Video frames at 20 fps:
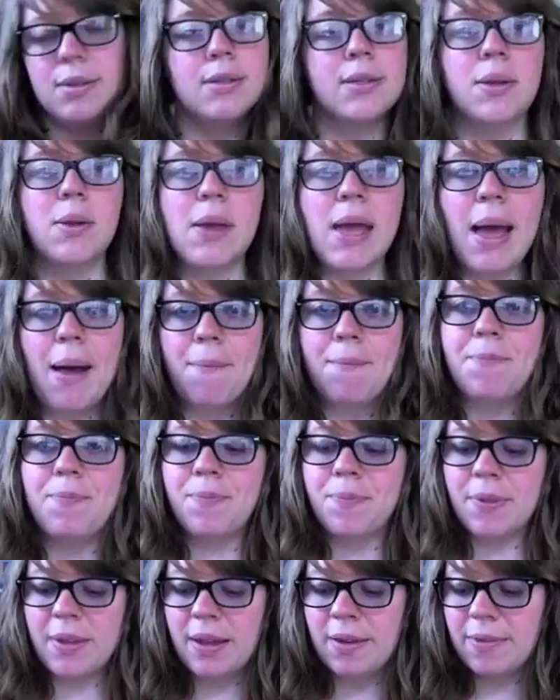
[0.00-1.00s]
So yeah,
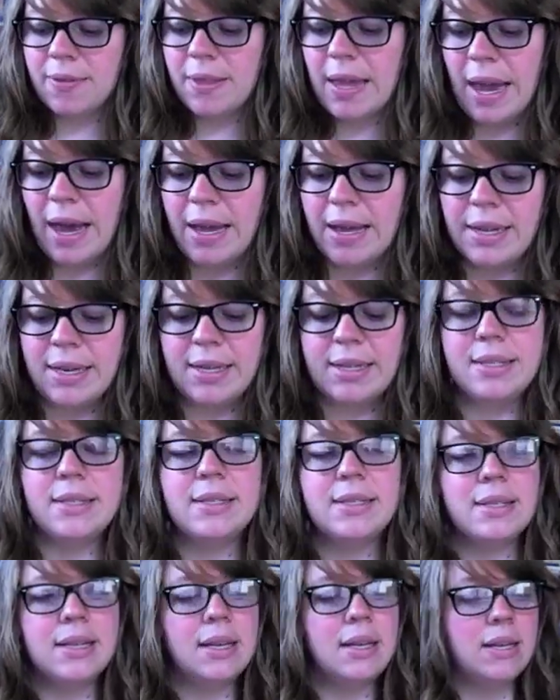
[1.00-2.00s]
that
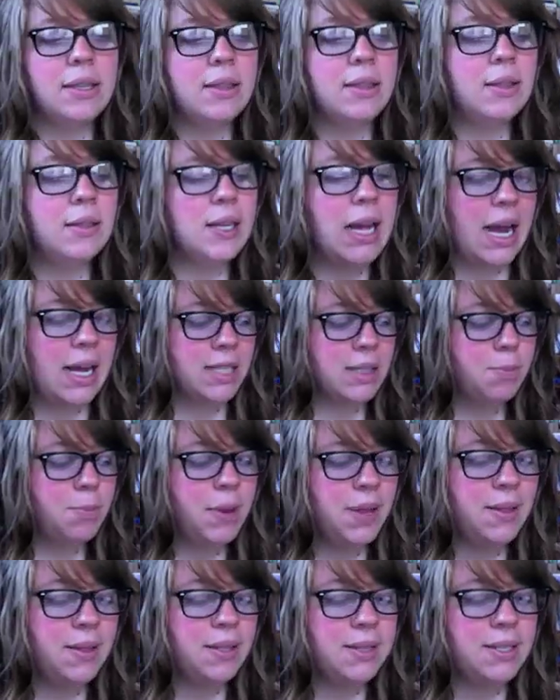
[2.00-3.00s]
is the last
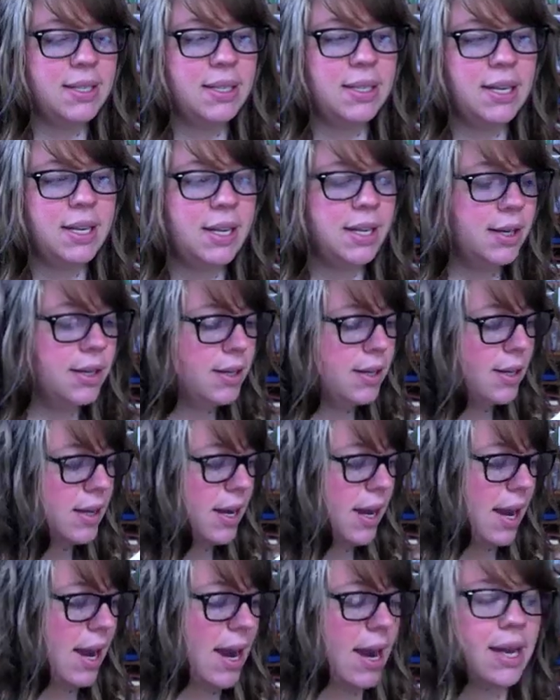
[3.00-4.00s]
bit that's in here,
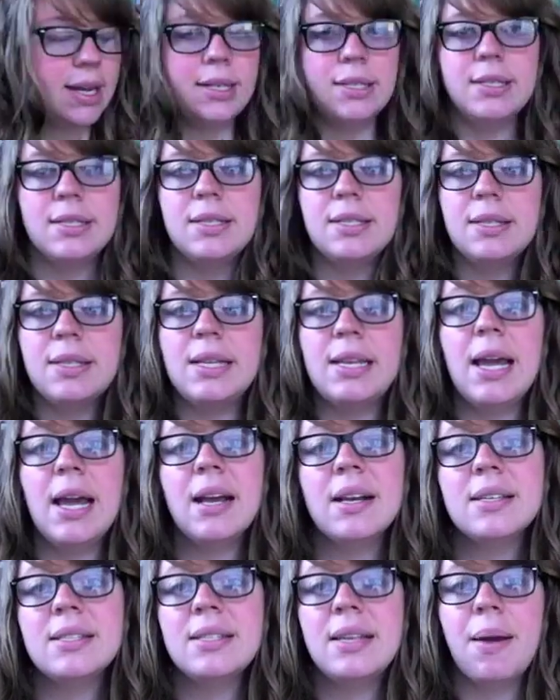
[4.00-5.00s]
and the
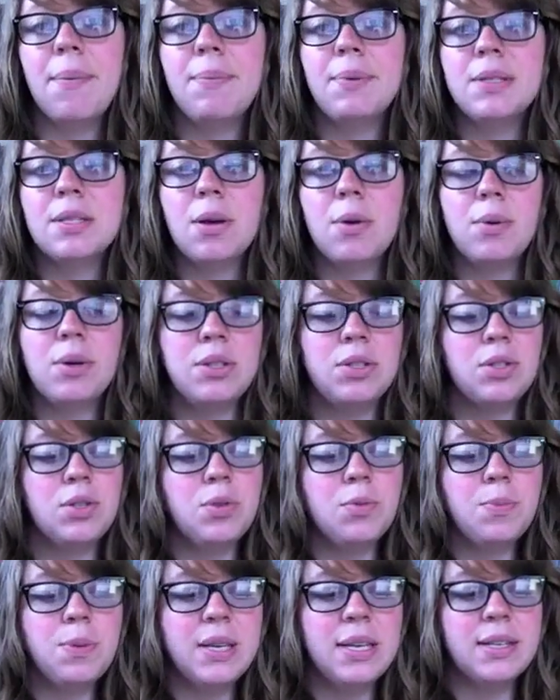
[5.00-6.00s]
next step is going
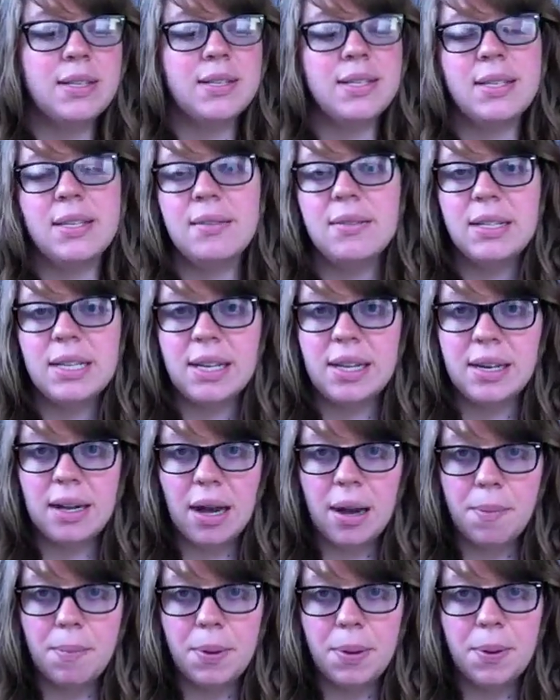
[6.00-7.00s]
to be sealing it
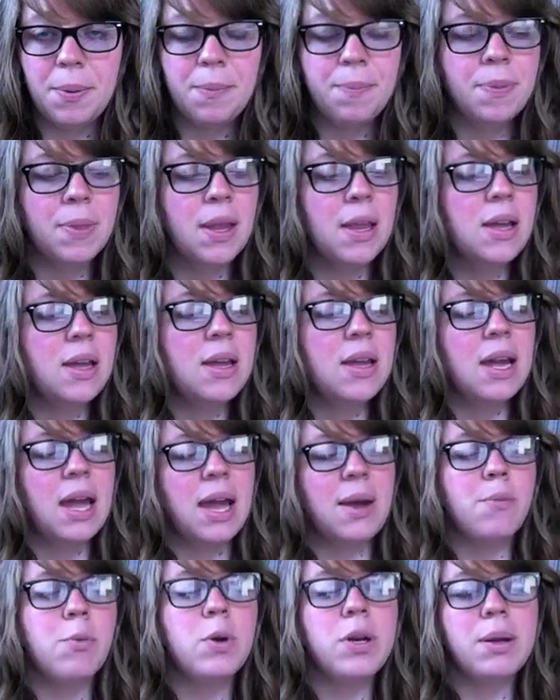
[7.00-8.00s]
up.
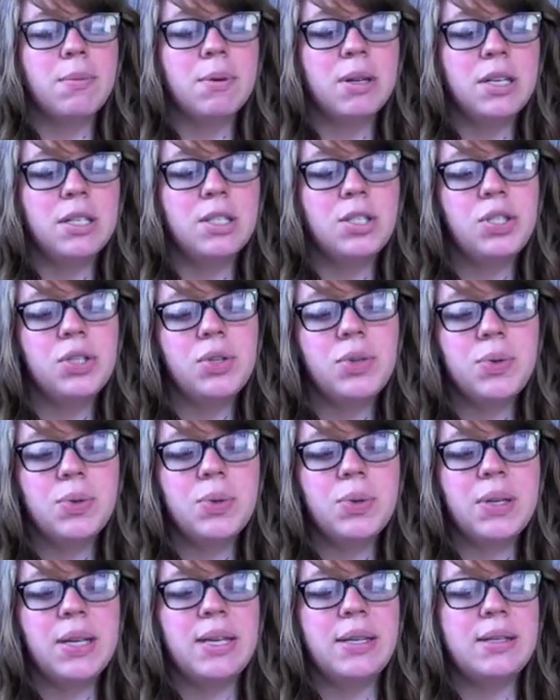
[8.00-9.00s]
And what I'm going to
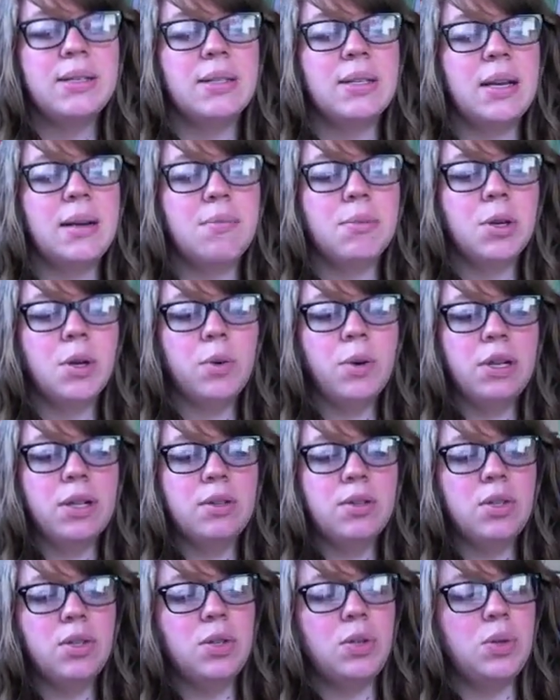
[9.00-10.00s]
do is I'm
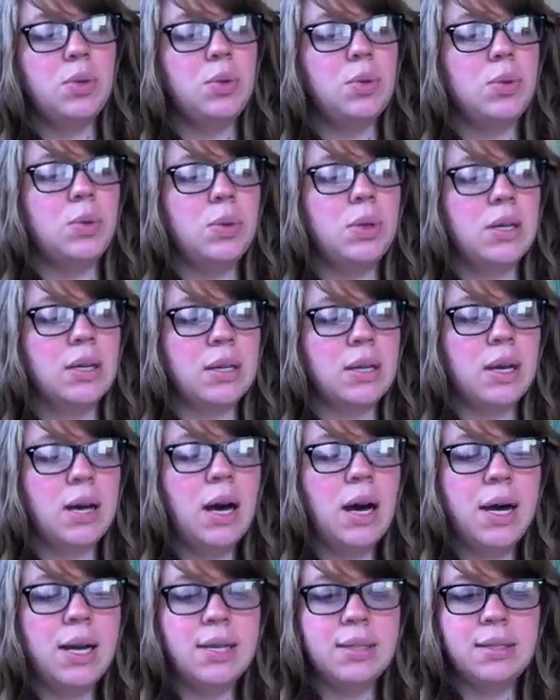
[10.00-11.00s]
going to
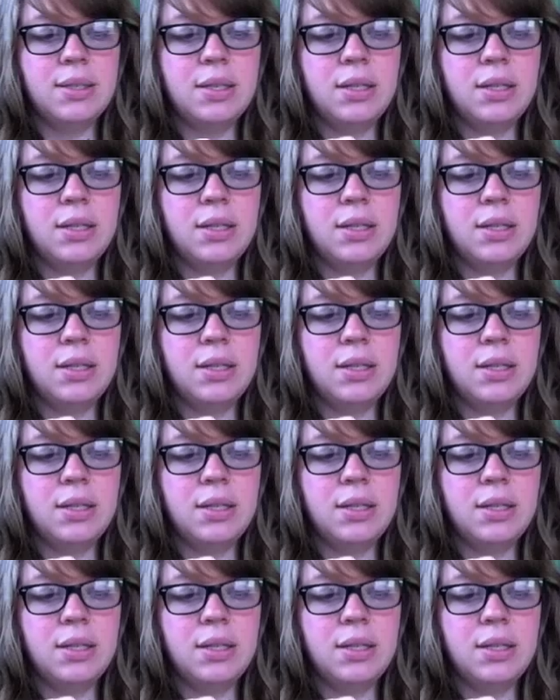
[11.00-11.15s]
cut